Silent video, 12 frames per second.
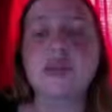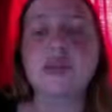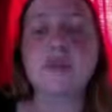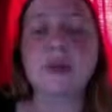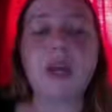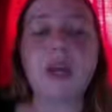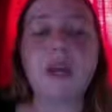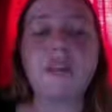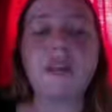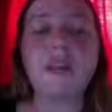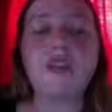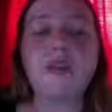pay
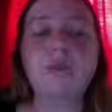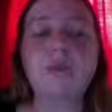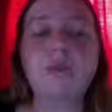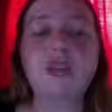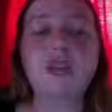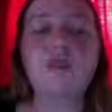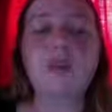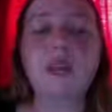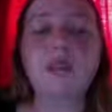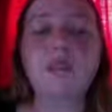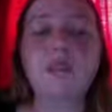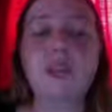attention which
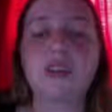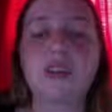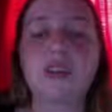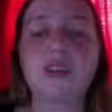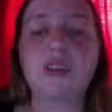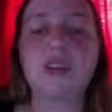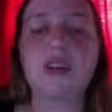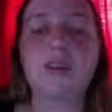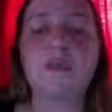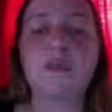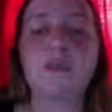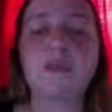box materials they
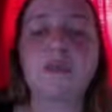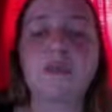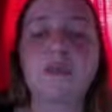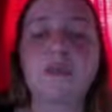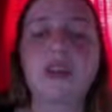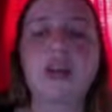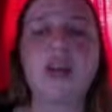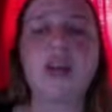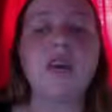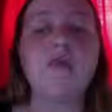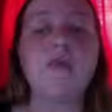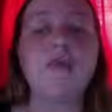come from.
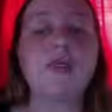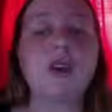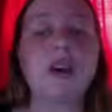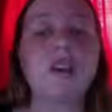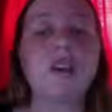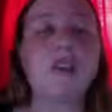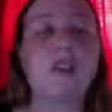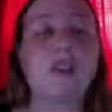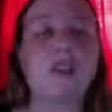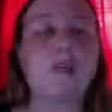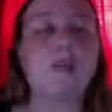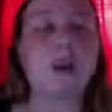If you forgot to look
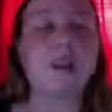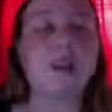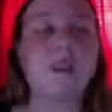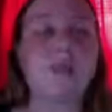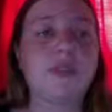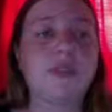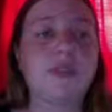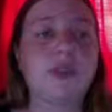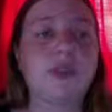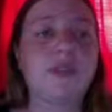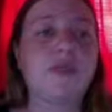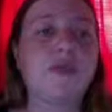at the box inventory
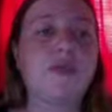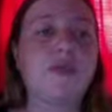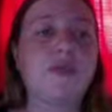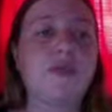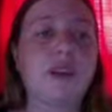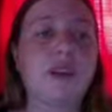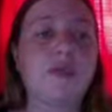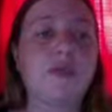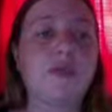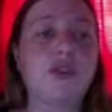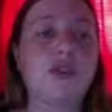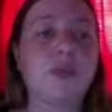list, you can find out
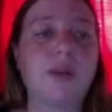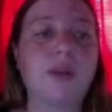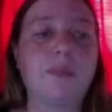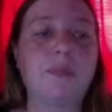which one.